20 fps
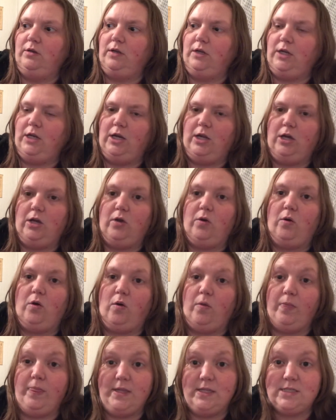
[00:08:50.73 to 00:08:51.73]
you know,
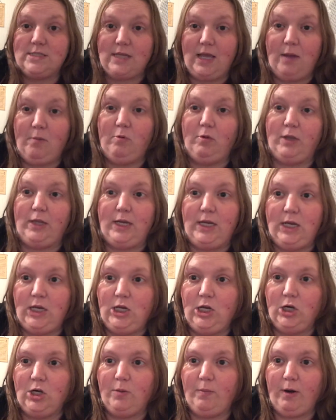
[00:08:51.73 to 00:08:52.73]
on this table in
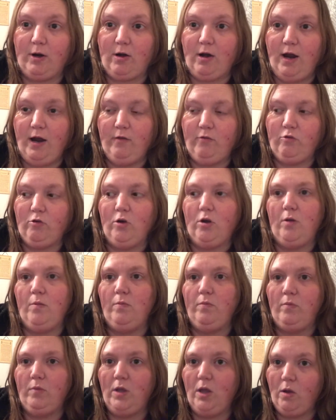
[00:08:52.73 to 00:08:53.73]
here in my craft
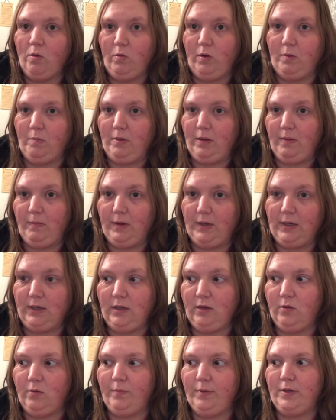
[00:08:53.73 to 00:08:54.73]
room, it wouldn't be a big
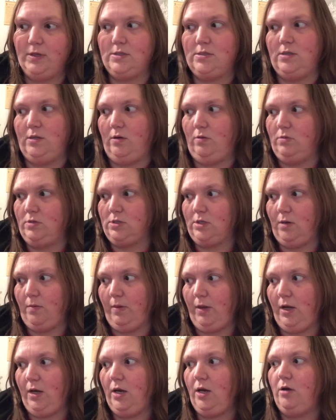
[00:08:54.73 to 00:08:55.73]
deal because no one's going
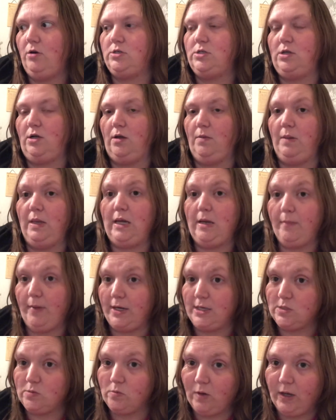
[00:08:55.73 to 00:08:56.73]
to be in here, it's not going to be
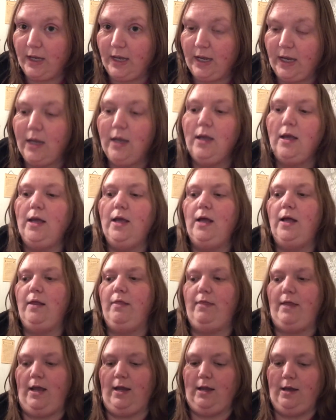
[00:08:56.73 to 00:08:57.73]
anybody's way,
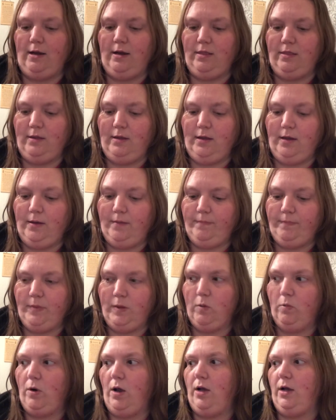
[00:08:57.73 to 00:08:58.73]
that kind of thing.
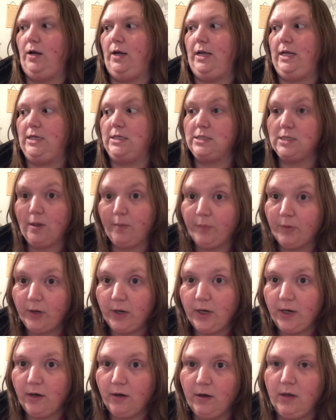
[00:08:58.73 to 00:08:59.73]
We're not going to eat supper
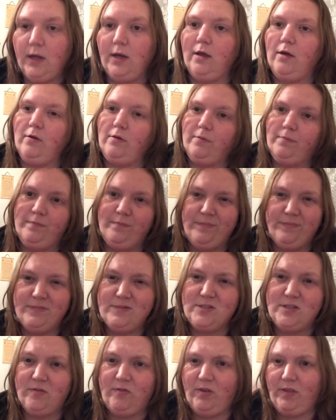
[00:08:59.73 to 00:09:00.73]
here, you know,
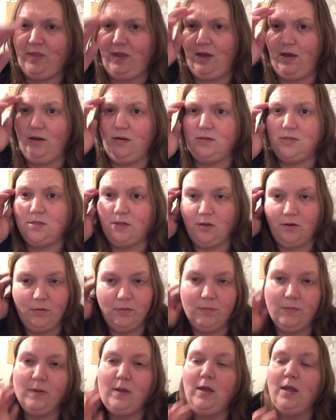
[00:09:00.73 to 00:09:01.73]
stuff like that. So
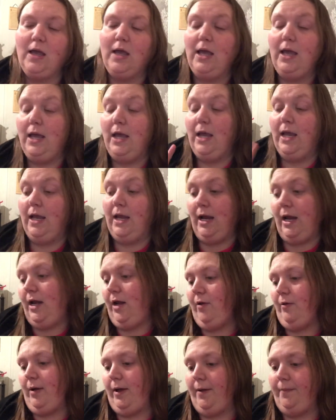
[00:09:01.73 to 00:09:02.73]

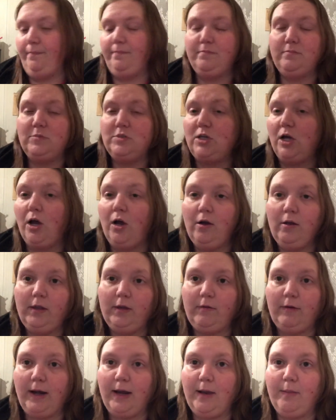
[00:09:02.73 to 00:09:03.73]
anyway,
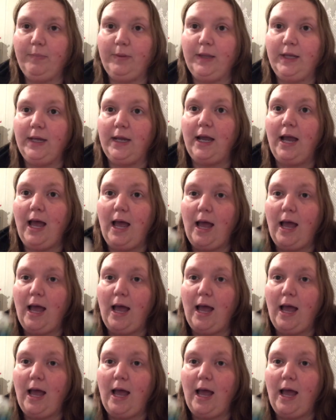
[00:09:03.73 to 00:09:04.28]
totally rambling.